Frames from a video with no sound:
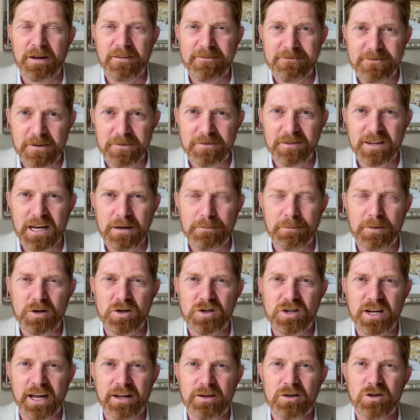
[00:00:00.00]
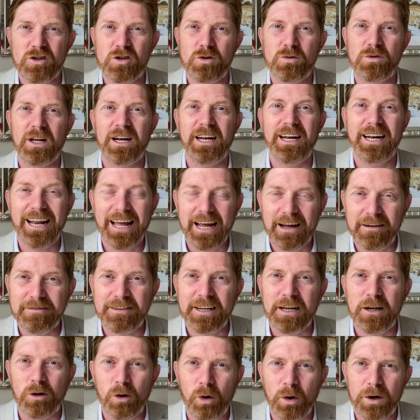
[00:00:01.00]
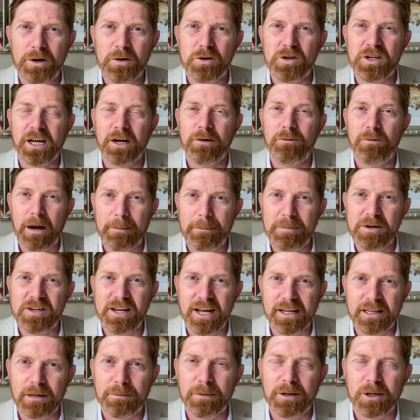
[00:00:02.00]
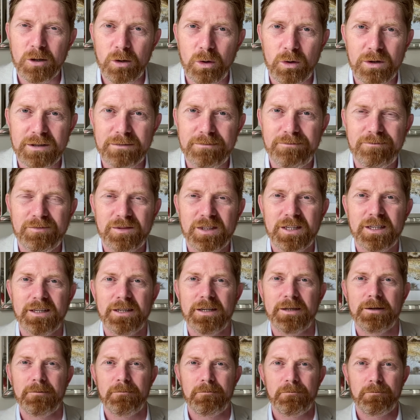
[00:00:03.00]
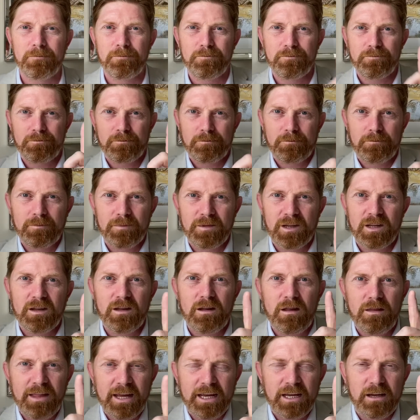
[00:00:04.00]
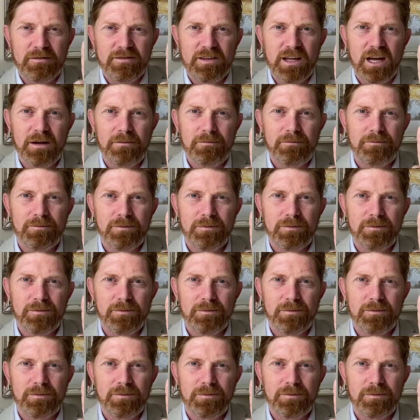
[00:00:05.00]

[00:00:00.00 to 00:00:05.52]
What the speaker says: 15% so that lefty lawyers can represent them in court. Think of that.